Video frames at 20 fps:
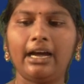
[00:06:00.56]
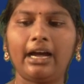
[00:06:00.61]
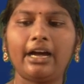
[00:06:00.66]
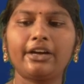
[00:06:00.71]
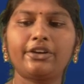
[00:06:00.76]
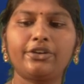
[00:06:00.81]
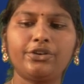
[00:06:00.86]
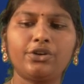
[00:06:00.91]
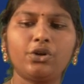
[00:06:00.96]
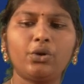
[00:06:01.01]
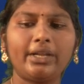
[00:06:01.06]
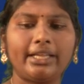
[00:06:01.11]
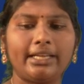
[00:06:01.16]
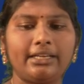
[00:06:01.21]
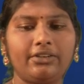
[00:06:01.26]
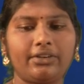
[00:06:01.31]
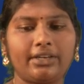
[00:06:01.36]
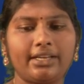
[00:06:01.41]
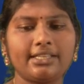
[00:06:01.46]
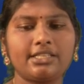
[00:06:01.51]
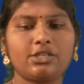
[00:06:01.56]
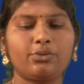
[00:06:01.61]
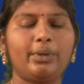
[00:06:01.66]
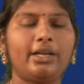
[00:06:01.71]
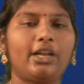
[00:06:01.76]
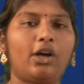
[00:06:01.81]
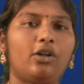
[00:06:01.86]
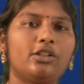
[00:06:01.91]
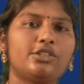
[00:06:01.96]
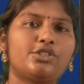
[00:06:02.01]
accrued interest
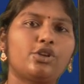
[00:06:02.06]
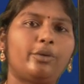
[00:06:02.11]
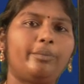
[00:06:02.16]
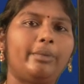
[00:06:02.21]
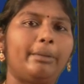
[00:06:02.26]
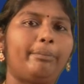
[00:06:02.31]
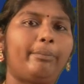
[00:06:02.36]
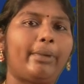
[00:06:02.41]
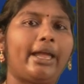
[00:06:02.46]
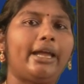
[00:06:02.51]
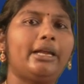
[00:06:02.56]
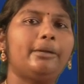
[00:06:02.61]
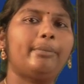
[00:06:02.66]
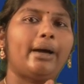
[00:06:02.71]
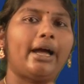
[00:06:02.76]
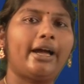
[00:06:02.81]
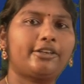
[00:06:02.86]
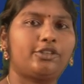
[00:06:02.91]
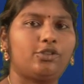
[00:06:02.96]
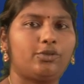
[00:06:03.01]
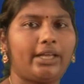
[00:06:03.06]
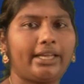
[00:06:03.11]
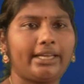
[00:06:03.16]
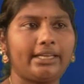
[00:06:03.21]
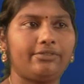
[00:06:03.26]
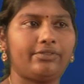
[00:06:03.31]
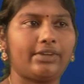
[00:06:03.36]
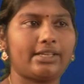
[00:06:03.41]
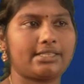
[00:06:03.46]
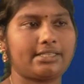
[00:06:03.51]
will also be paid back to the
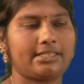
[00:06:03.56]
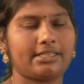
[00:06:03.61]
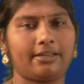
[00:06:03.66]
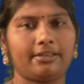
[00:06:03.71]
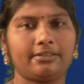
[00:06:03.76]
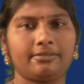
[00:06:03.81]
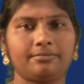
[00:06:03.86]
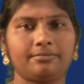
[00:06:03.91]
investor.